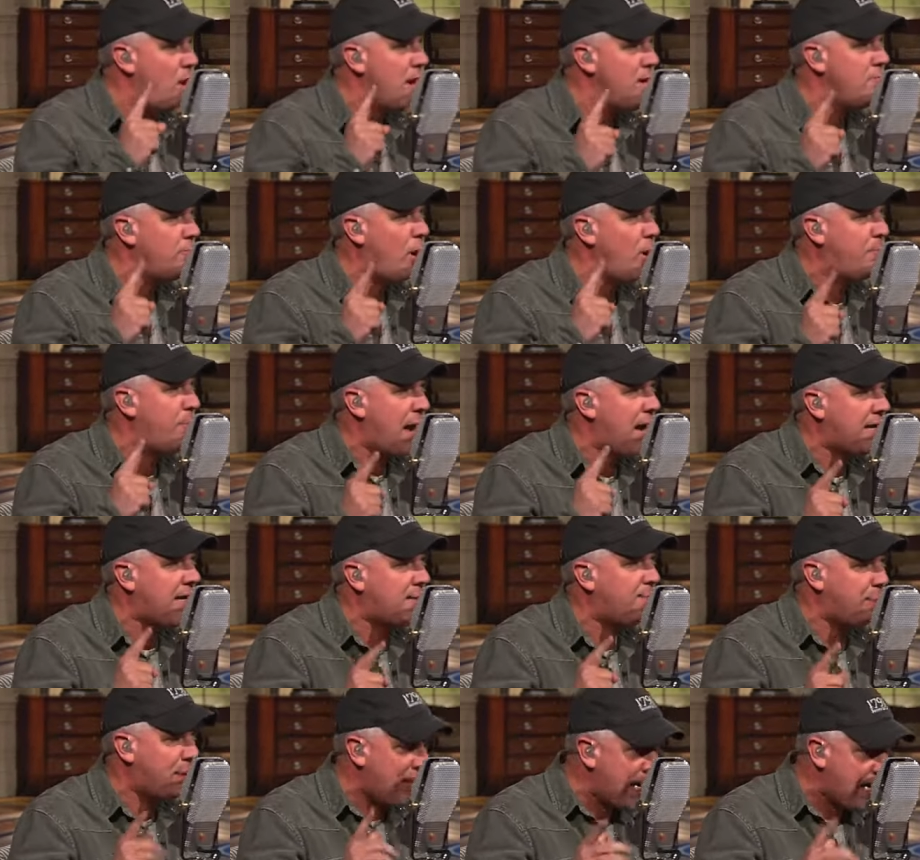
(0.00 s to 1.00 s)
one
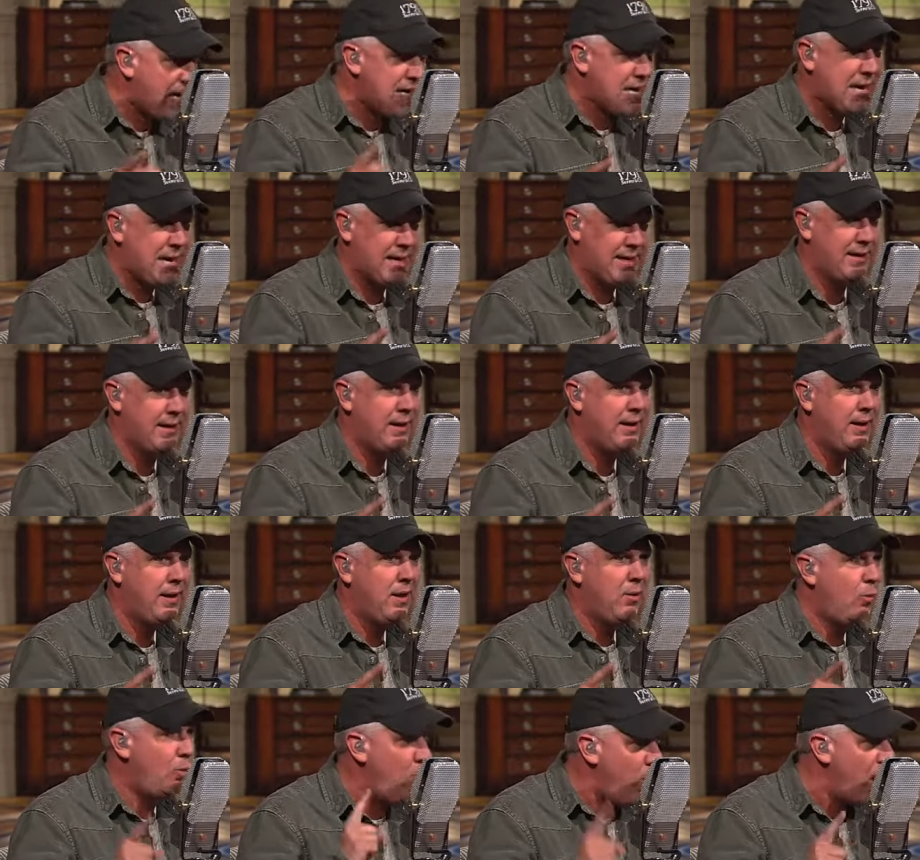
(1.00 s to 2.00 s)
robotic plane in.
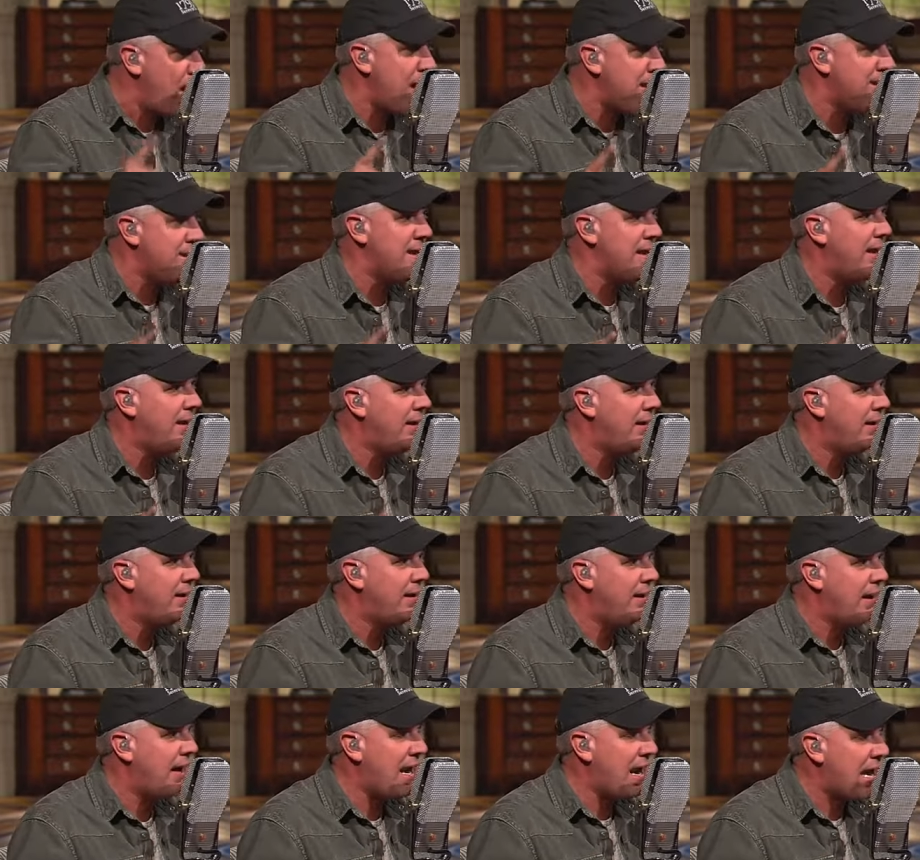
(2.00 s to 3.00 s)
One.
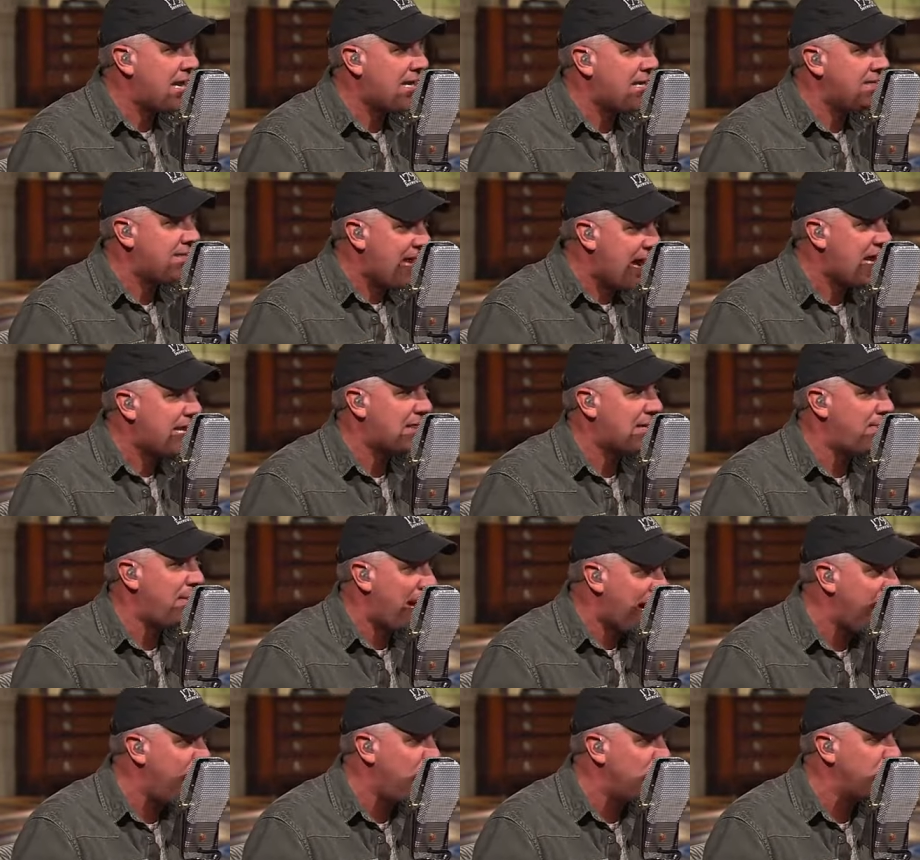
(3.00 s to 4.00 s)
And I can take
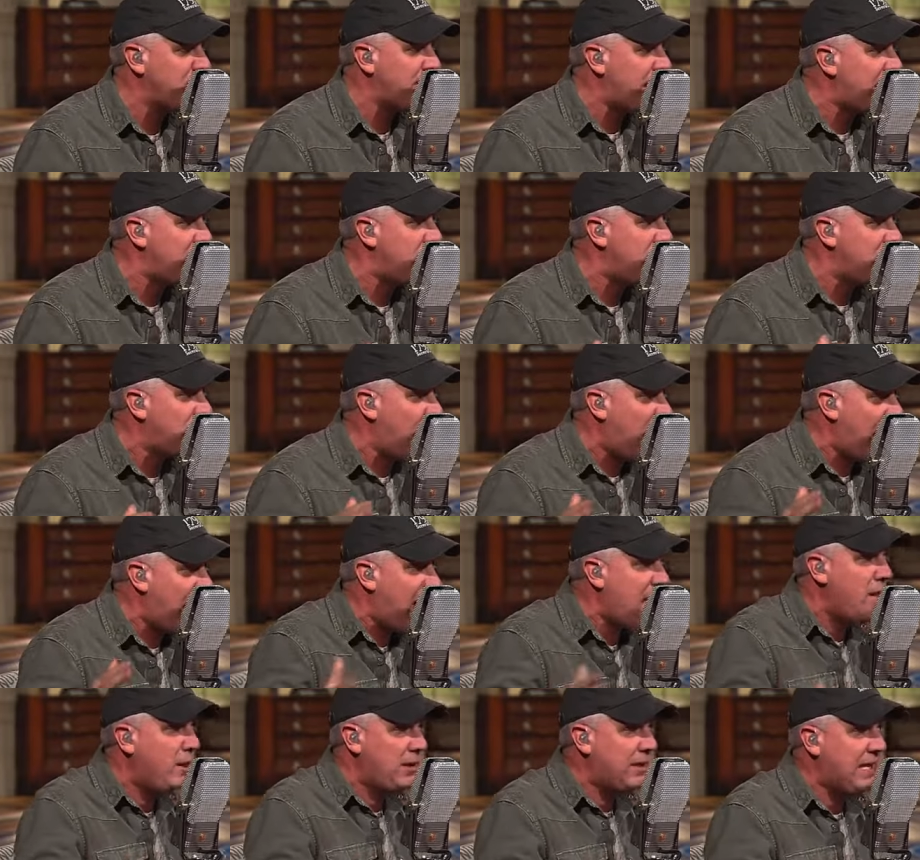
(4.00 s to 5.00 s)
them out and
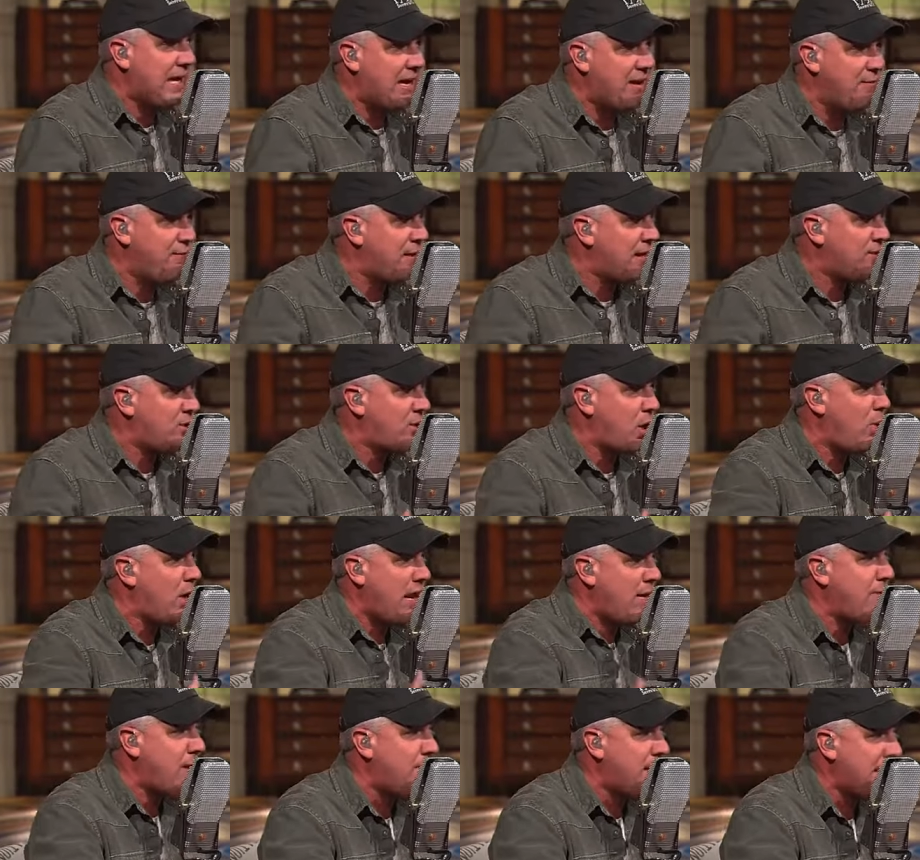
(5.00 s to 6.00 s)
I'll live and so
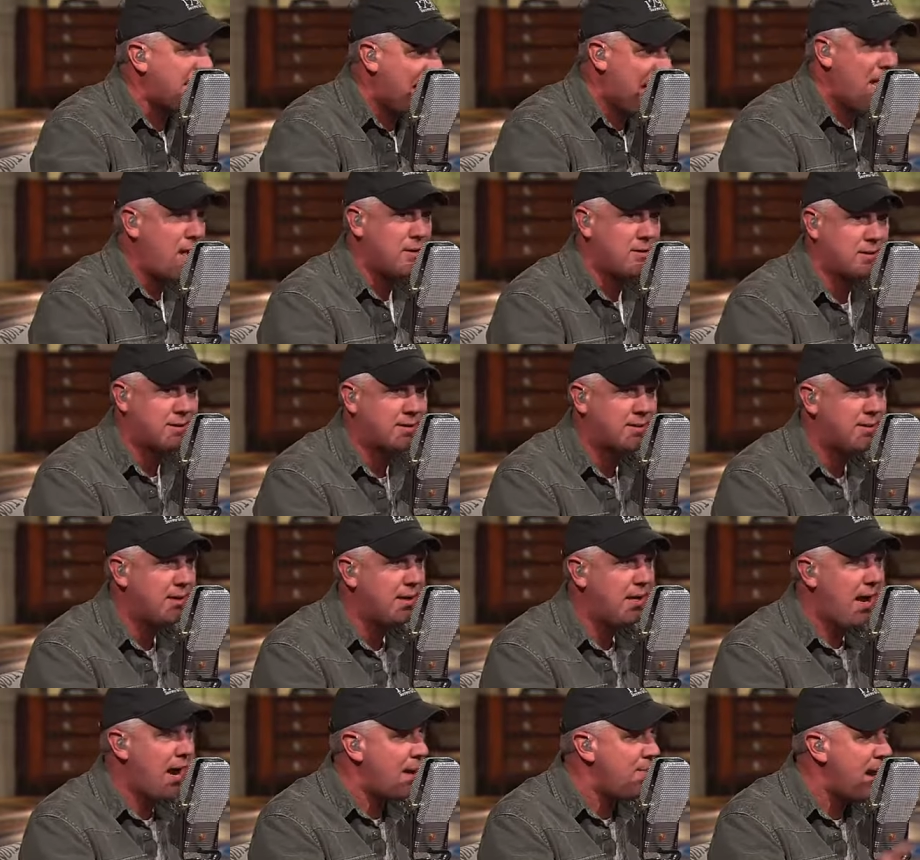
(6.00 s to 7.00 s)
will everybody else.
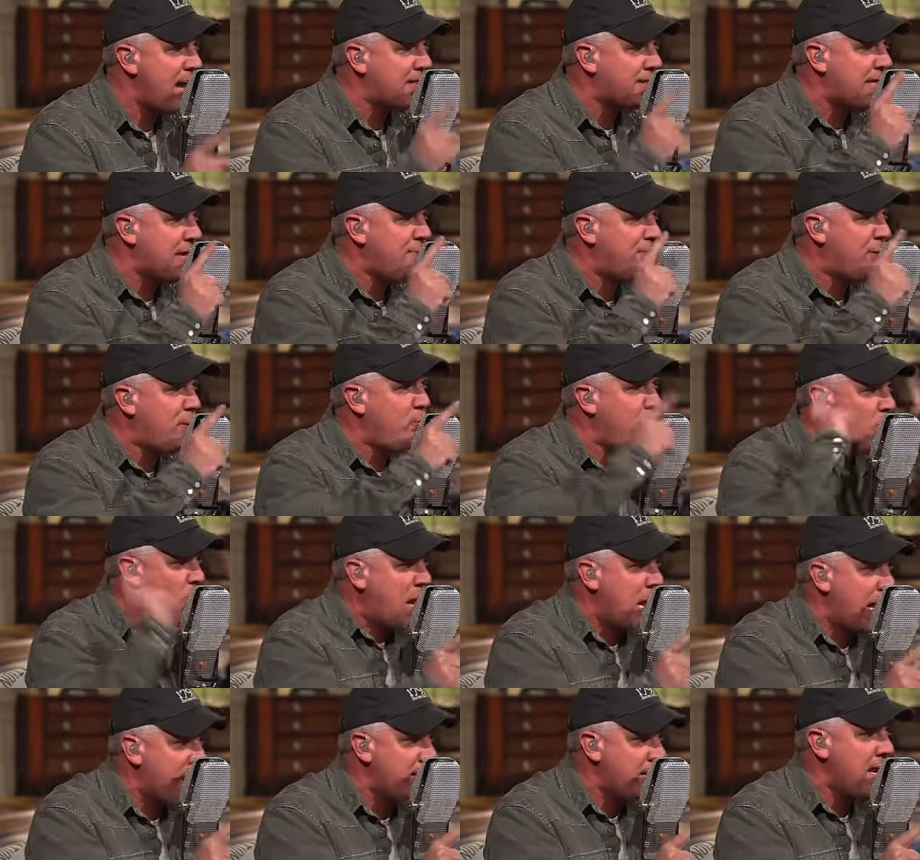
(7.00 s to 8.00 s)
I'm asking for
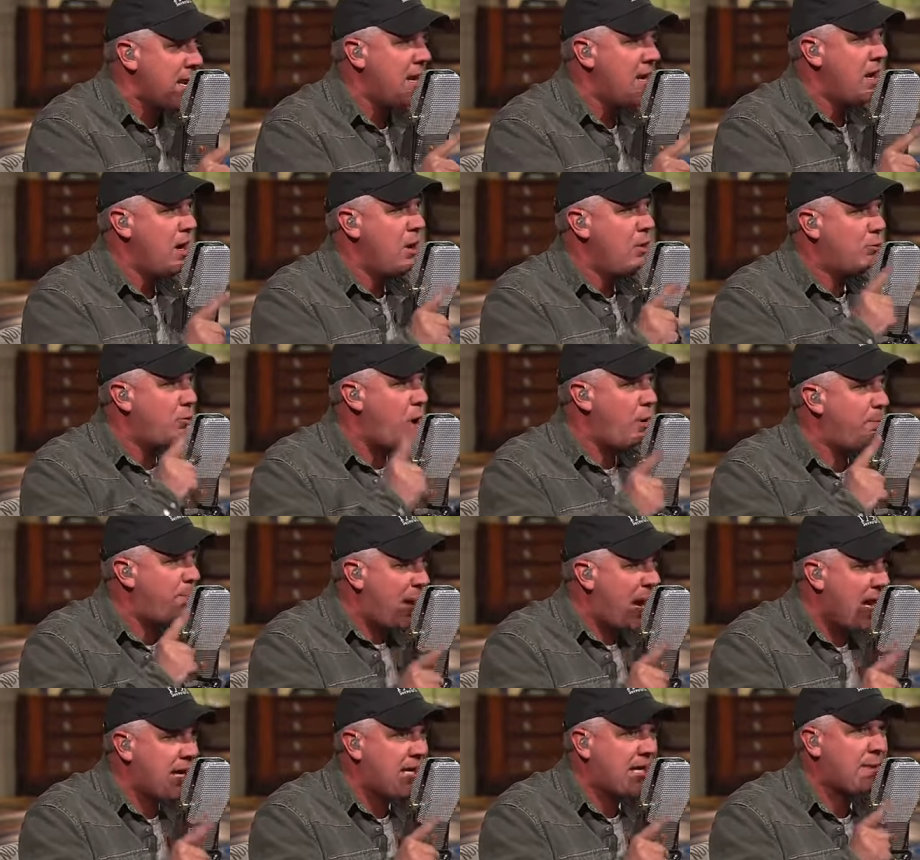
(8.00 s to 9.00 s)
one
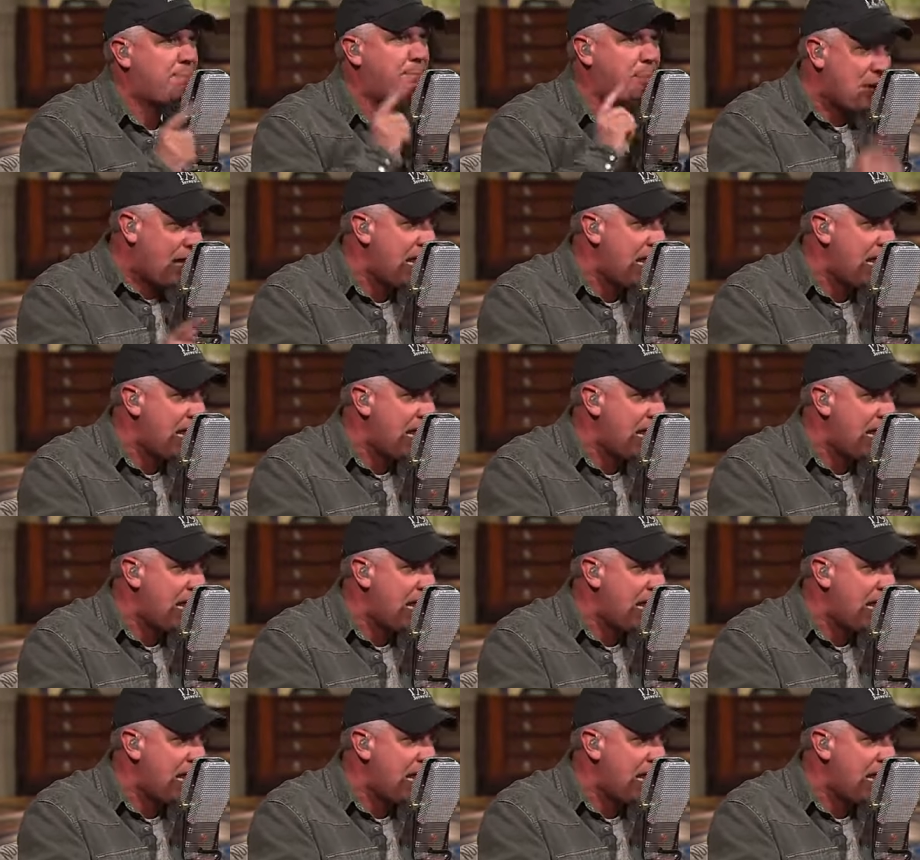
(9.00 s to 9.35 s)
robotic